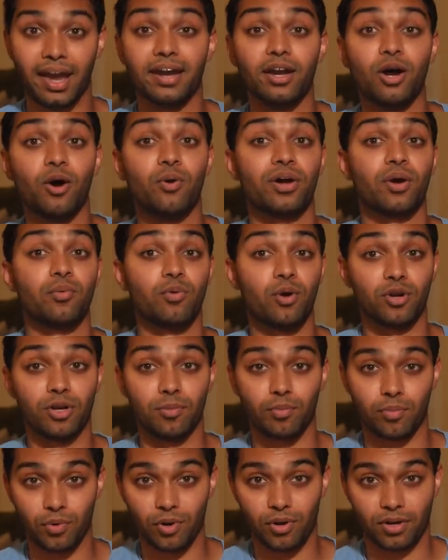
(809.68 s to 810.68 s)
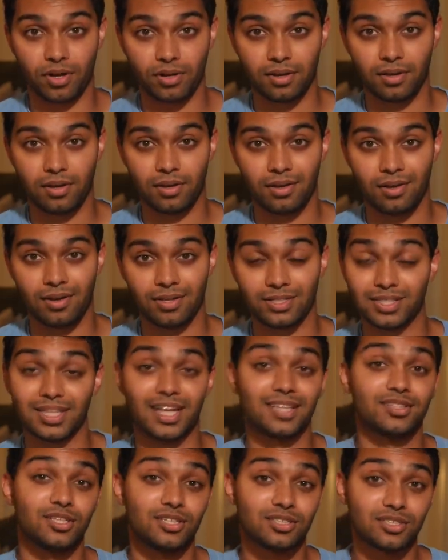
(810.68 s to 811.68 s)
And Oda wrote in Brook, so
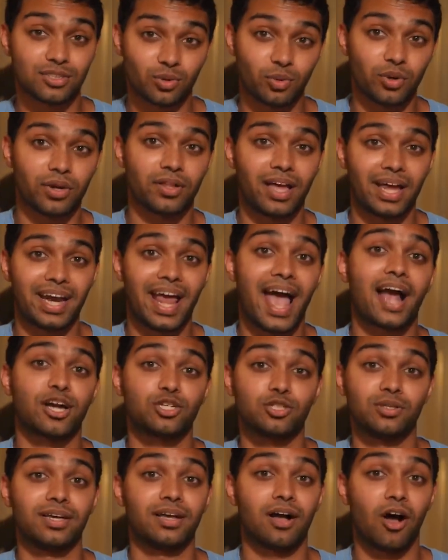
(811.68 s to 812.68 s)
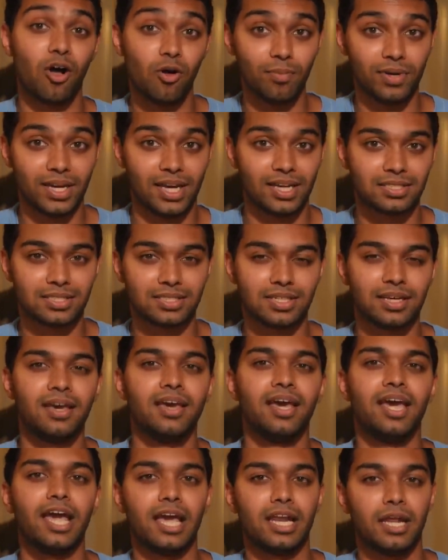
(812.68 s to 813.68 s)
that this storyline actually culminates
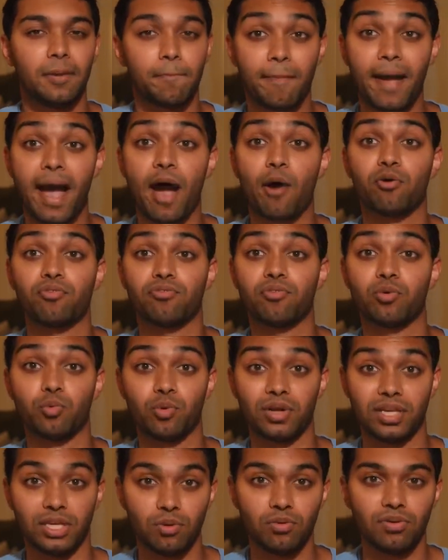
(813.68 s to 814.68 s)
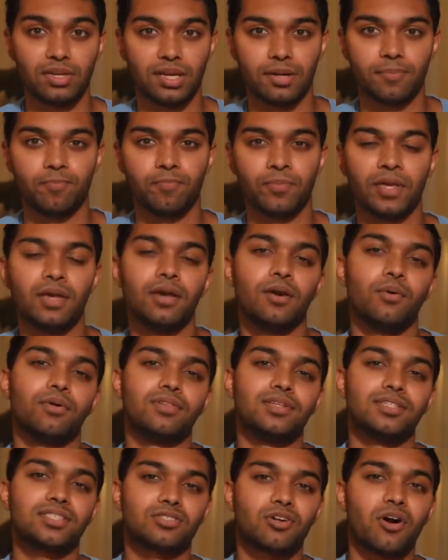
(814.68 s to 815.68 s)
in a powerful reunion
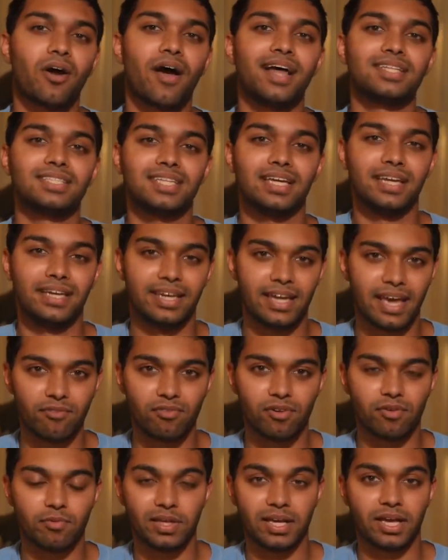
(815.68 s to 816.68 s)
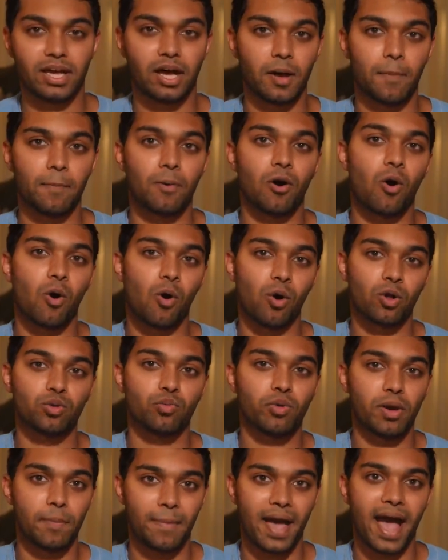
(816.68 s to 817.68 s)
when the Straw Hats inevitably come all
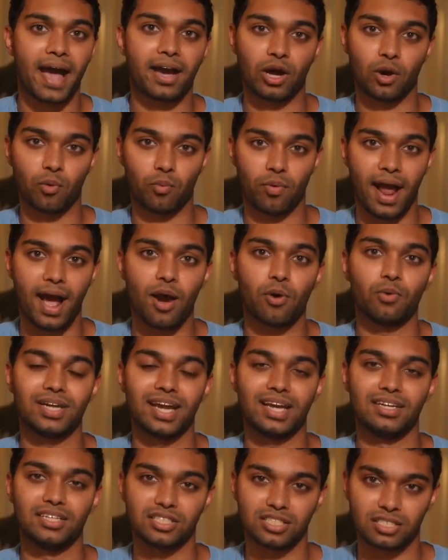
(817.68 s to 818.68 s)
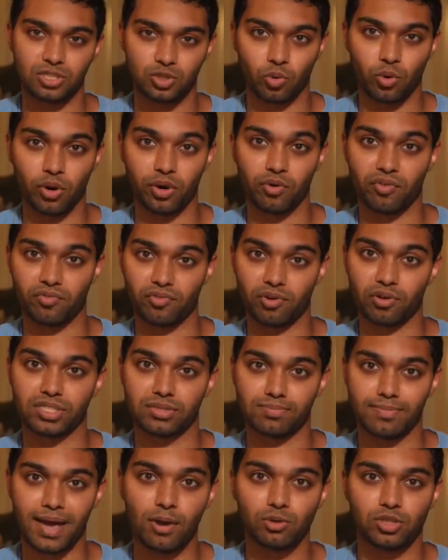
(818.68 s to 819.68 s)
the way back around and destroy
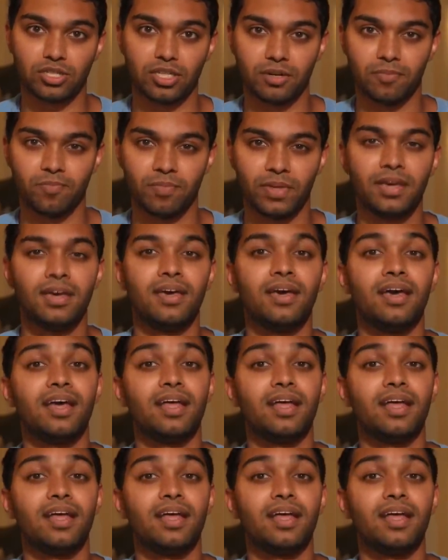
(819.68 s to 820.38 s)
Reverse Mountain.